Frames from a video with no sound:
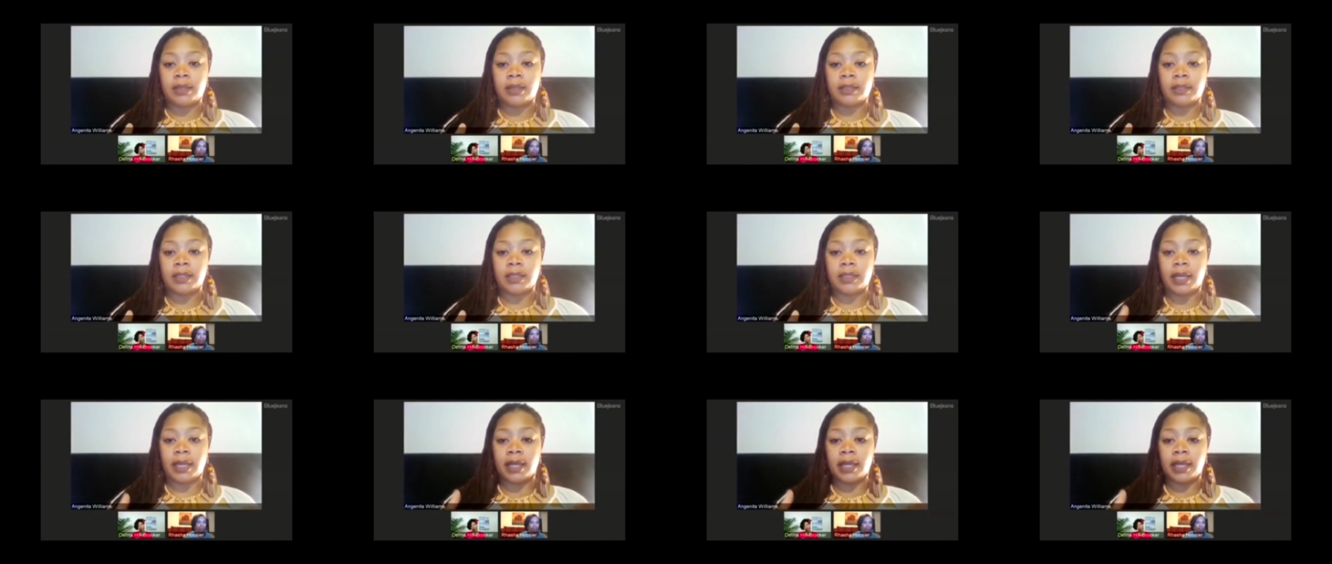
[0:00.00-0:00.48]

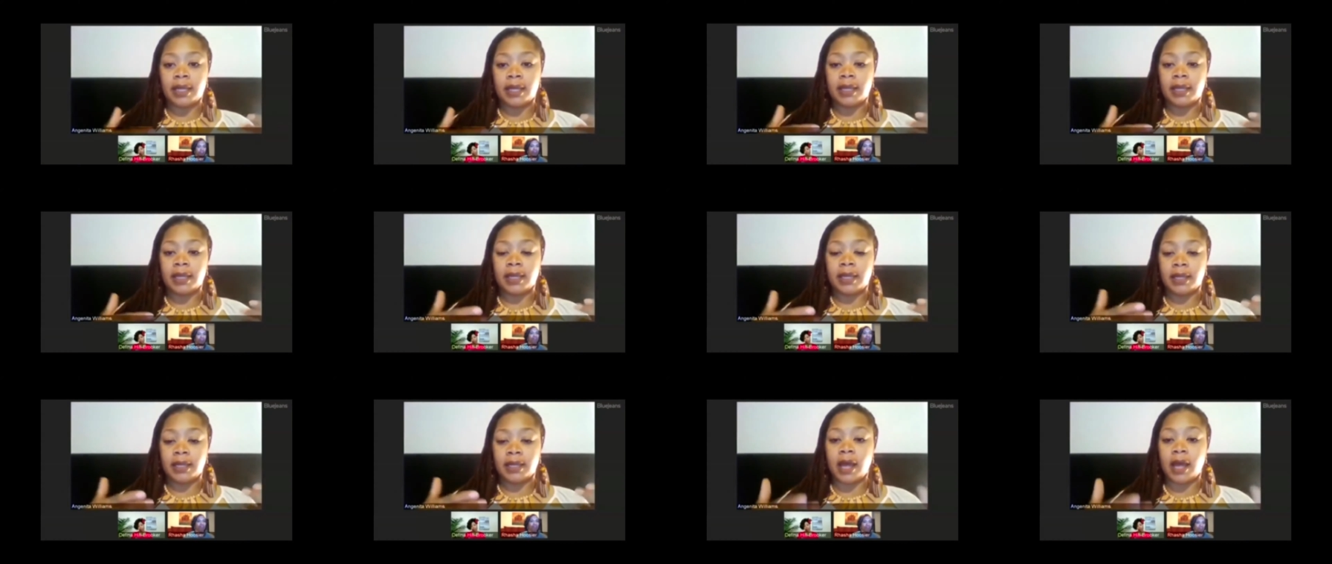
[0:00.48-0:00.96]
and
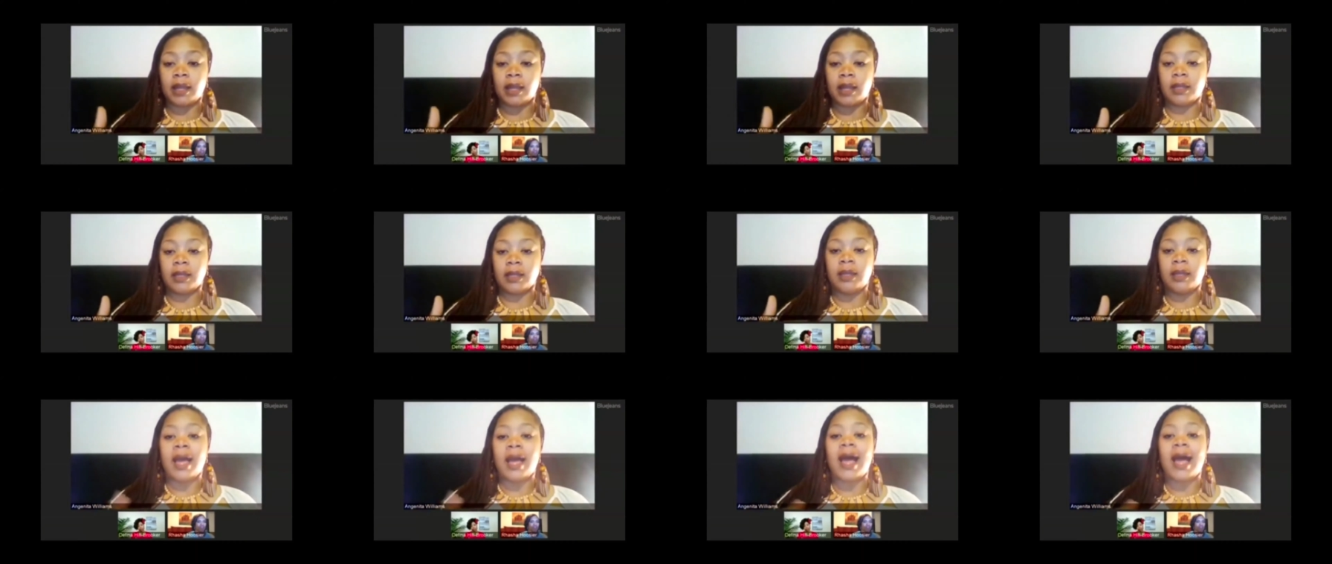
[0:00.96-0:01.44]
Anna.
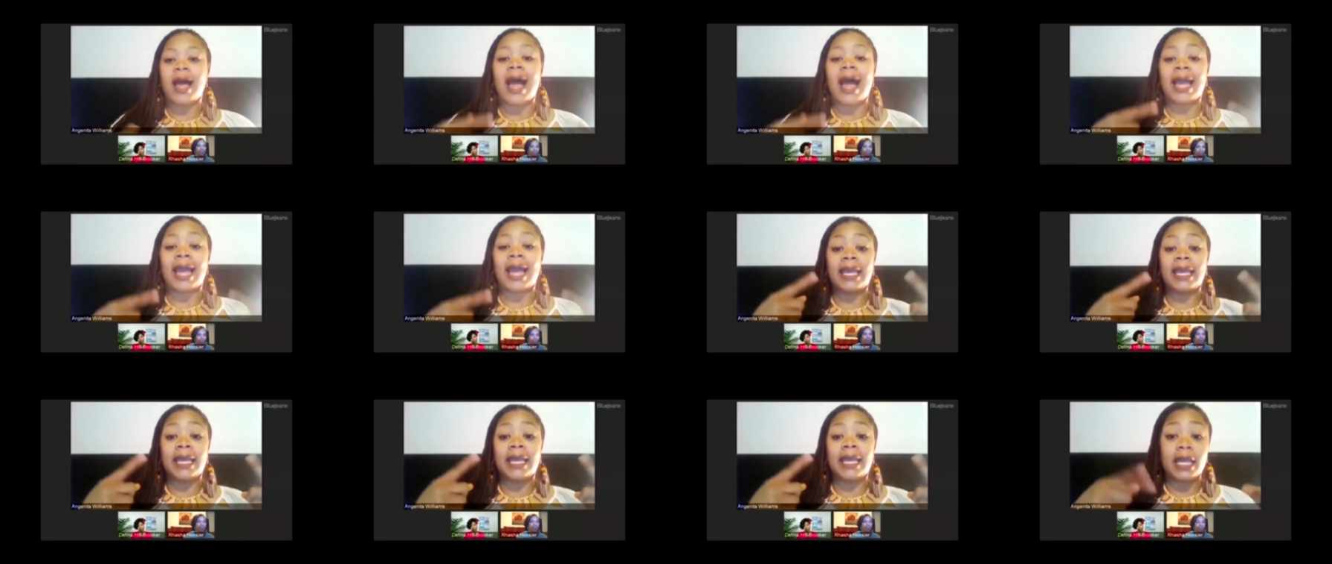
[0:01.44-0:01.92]
I
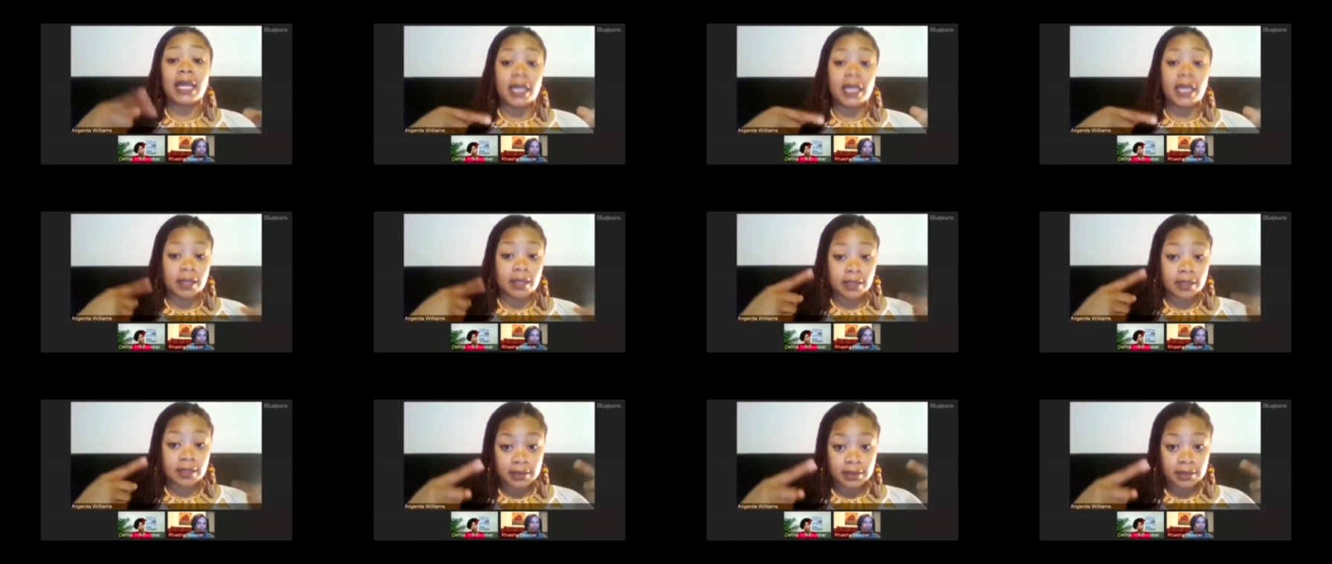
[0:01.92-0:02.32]
get it,